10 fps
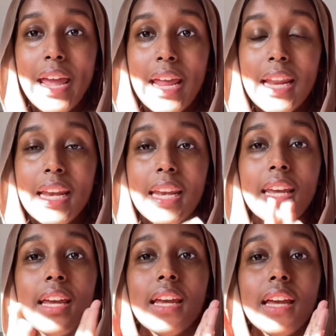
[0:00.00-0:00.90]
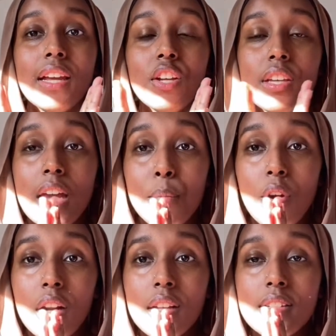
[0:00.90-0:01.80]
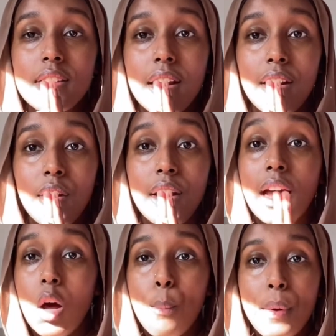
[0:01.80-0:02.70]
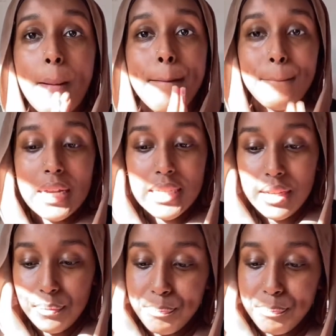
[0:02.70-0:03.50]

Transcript: and get products that are gonna help my skin.